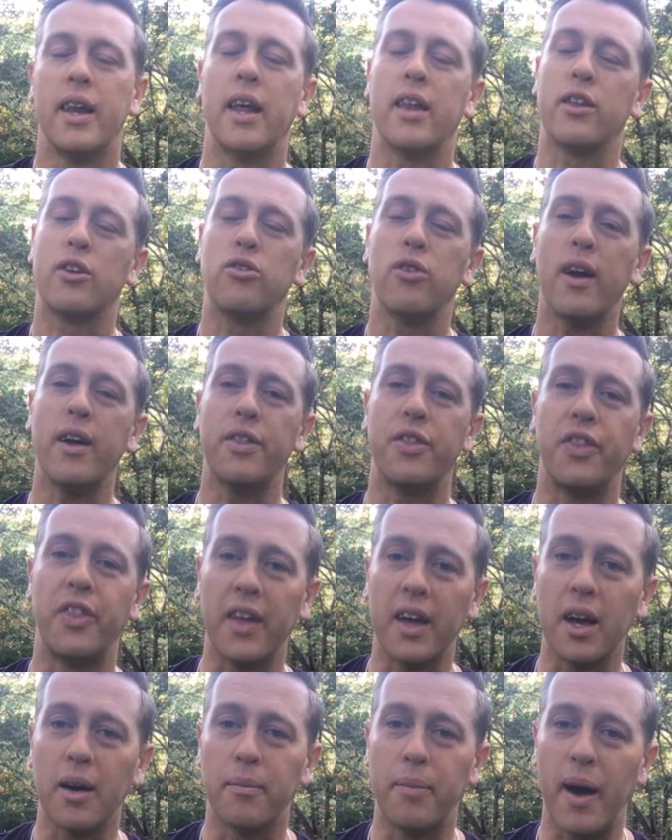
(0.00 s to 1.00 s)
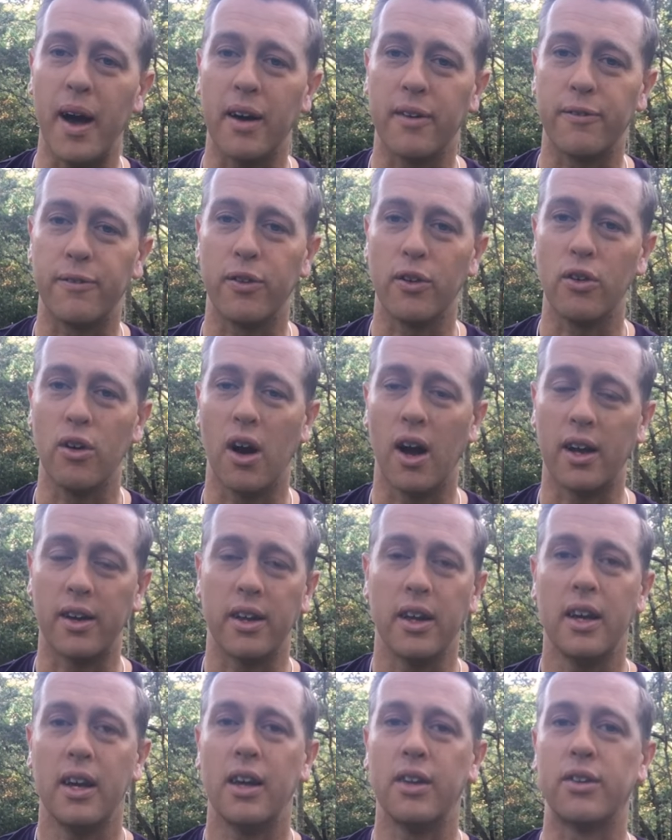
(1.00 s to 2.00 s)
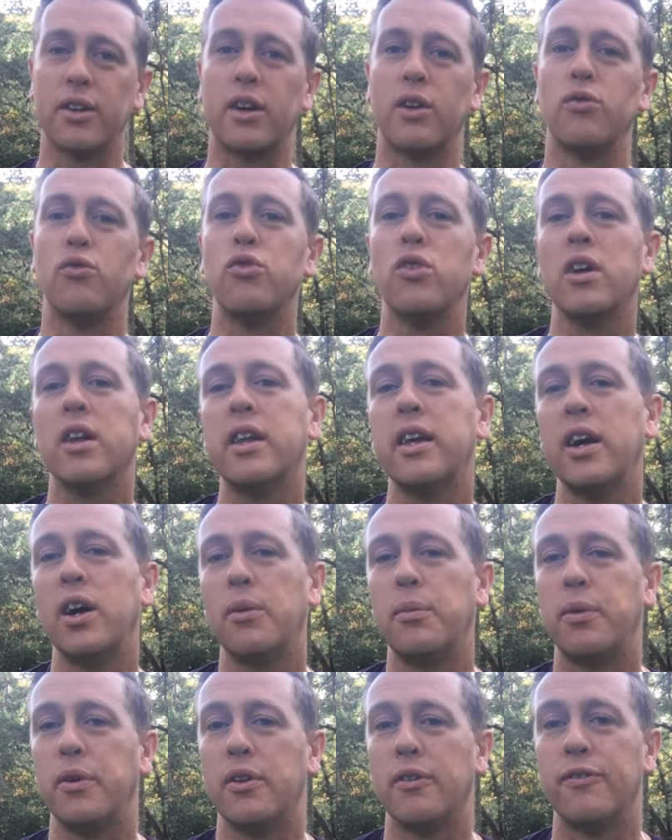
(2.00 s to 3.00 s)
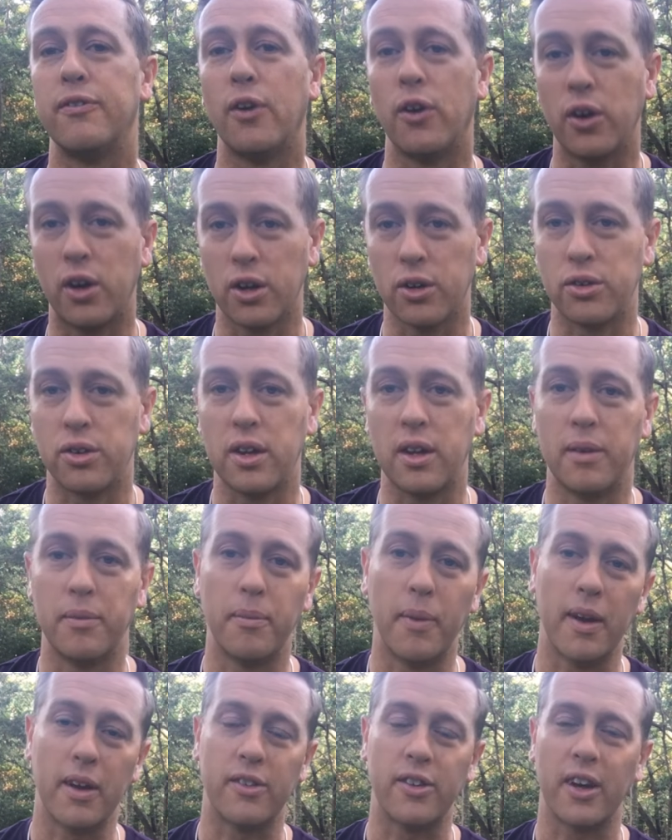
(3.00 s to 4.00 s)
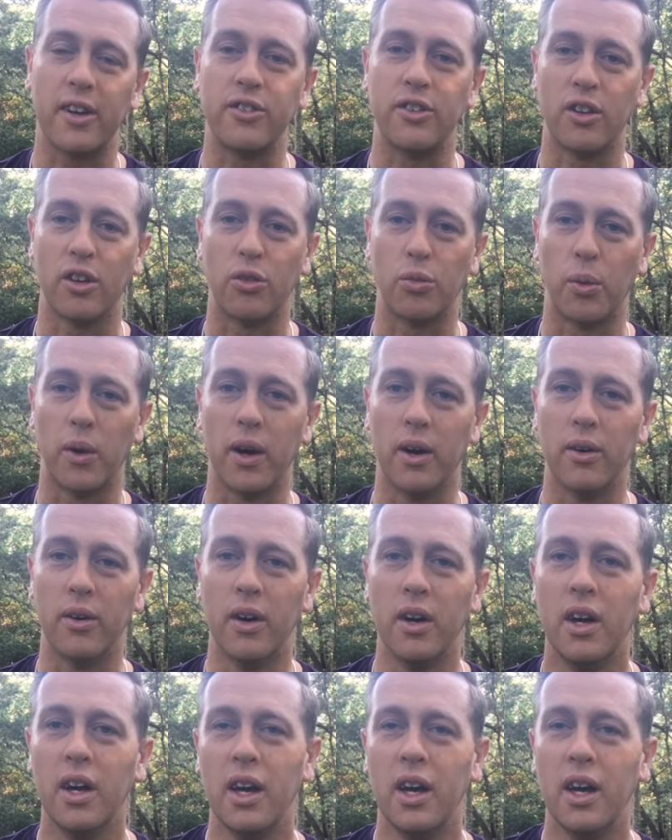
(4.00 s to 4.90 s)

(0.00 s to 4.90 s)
Now the great thing about fluorite is it can really help you to focus in meditation as well.